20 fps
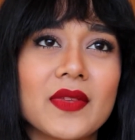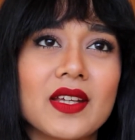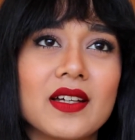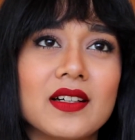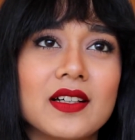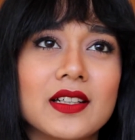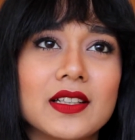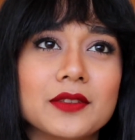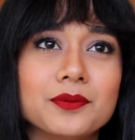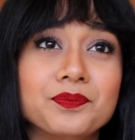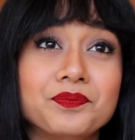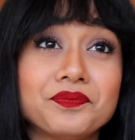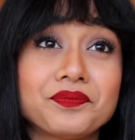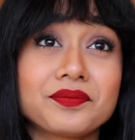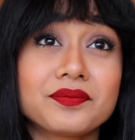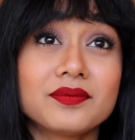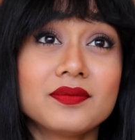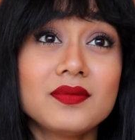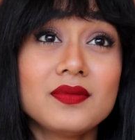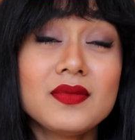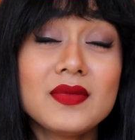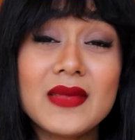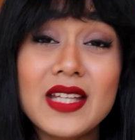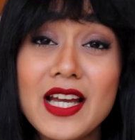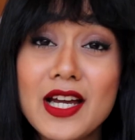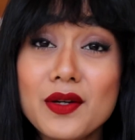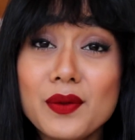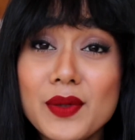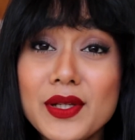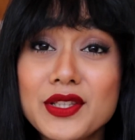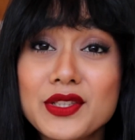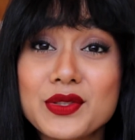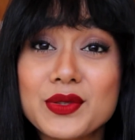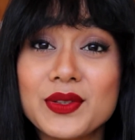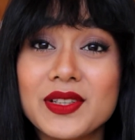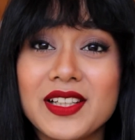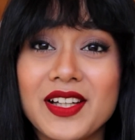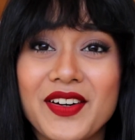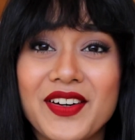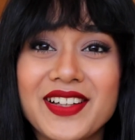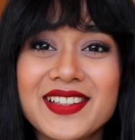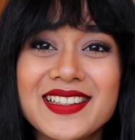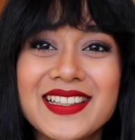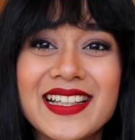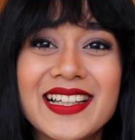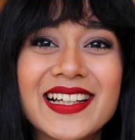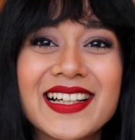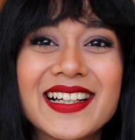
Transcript: Uh, I've been through a lot,